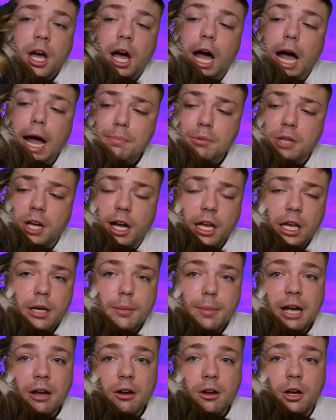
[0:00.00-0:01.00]
I'm talking
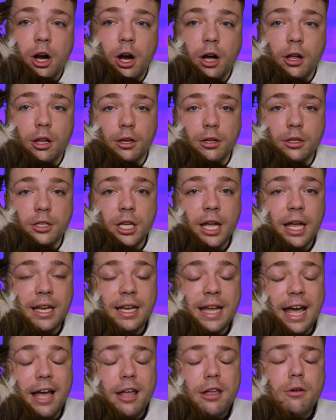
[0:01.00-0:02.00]
about collars and
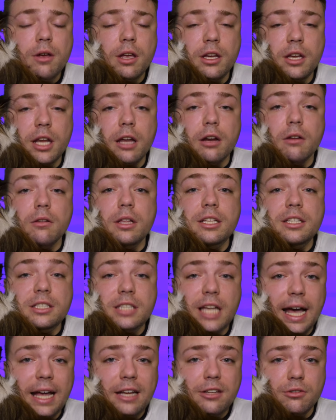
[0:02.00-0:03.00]
how you can not only
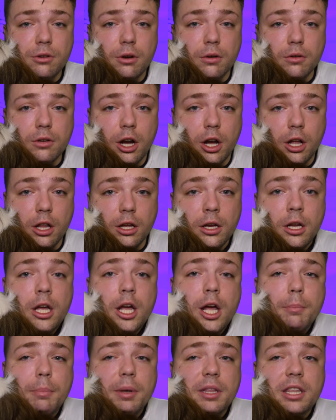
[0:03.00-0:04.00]
size your own collar,
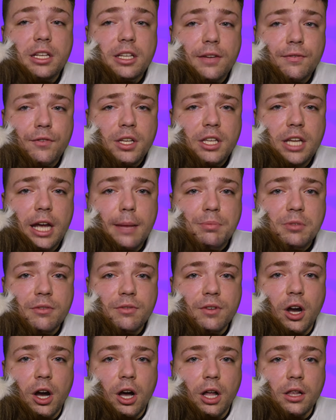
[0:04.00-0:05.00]
but the different types of
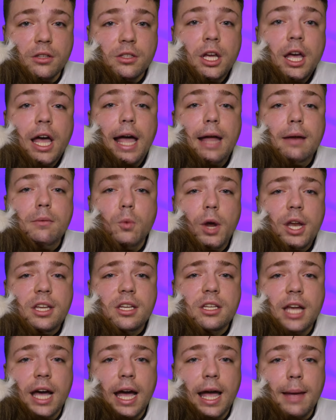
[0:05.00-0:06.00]
collars and
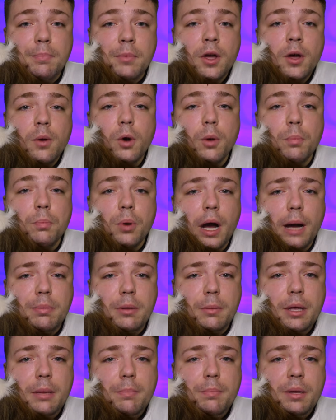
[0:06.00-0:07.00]
which type will
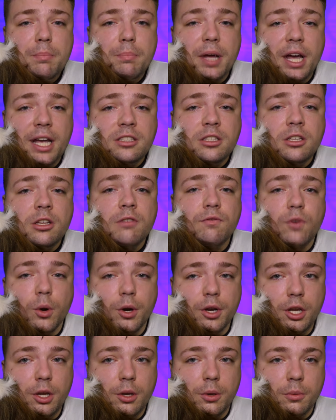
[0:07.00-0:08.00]
probably be best for
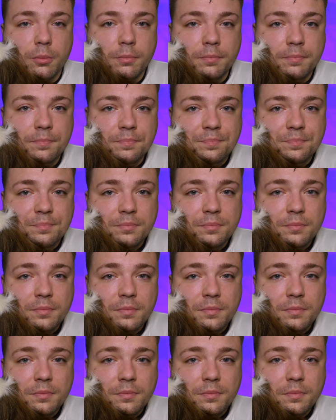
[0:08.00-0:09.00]
you.
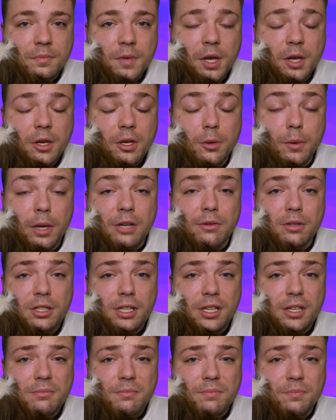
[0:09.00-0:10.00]
You
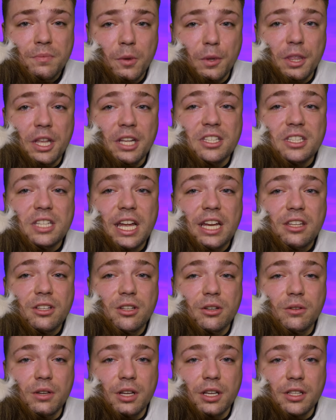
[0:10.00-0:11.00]
interested? Well, then stay
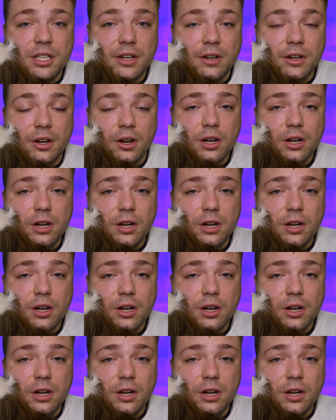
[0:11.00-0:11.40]
tuned, because here it all